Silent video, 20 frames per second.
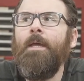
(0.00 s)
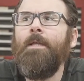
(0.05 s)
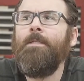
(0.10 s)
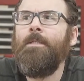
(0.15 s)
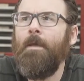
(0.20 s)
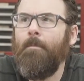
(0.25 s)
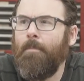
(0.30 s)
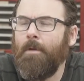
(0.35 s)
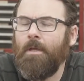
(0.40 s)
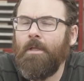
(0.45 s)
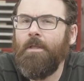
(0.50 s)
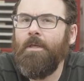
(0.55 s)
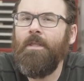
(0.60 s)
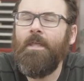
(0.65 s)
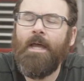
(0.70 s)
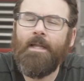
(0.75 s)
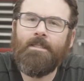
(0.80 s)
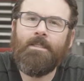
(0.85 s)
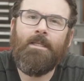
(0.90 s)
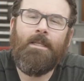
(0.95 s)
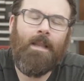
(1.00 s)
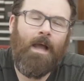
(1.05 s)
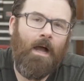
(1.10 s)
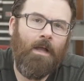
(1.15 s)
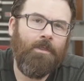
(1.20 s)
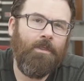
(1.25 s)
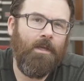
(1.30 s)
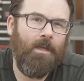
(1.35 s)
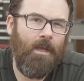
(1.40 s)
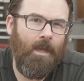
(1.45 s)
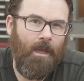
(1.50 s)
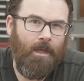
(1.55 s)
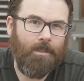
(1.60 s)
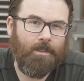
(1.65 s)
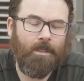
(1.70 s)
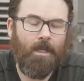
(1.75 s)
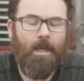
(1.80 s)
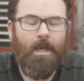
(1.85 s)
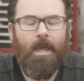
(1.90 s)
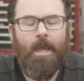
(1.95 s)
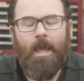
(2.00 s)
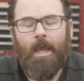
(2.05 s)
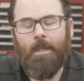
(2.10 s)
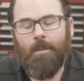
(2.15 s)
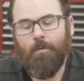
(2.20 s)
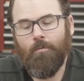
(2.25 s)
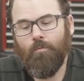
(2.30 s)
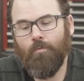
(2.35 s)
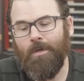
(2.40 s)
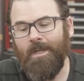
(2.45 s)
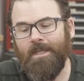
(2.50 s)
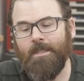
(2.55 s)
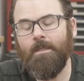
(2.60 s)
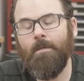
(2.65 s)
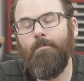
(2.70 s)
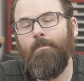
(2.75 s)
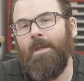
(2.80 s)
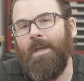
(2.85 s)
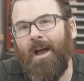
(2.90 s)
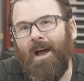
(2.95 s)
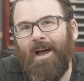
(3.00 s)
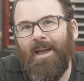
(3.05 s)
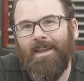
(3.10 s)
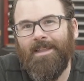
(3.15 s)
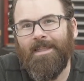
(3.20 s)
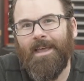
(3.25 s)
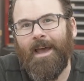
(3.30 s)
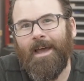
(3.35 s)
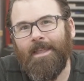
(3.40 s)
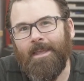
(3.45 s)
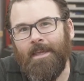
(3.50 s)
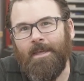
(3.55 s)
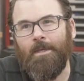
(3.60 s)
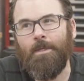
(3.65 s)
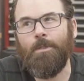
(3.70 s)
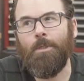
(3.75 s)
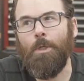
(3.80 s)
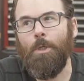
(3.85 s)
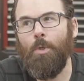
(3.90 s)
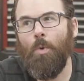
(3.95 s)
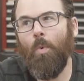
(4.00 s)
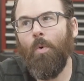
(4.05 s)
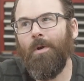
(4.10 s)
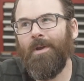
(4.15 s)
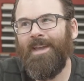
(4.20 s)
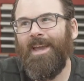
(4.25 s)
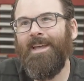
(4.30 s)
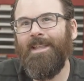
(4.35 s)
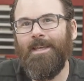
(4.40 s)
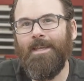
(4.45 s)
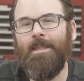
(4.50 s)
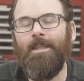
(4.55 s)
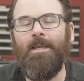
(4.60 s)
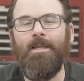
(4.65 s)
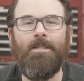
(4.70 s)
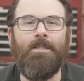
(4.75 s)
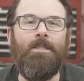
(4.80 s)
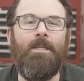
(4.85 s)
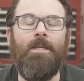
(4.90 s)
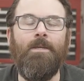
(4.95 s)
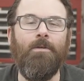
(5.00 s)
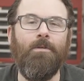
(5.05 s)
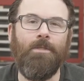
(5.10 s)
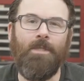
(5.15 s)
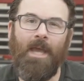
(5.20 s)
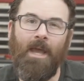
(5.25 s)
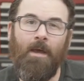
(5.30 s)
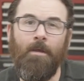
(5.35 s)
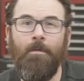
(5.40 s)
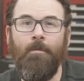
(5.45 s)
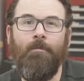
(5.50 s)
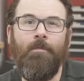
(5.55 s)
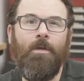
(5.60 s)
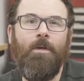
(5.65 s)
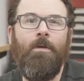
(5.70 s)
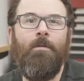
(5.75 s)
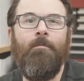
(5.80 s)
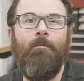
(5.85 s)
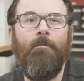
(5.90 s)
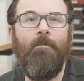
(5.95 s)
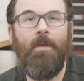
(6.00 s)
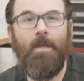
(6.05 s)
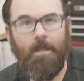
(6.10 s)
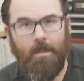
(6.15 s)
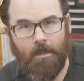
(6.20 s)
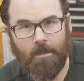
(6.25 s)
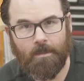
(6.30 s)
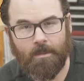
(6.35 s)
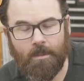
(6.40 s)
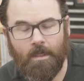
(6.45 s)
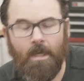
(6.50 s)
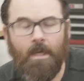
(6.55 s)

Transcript: Typically, that's not the case. And the reason behind that is you're getting these deals out of convenience.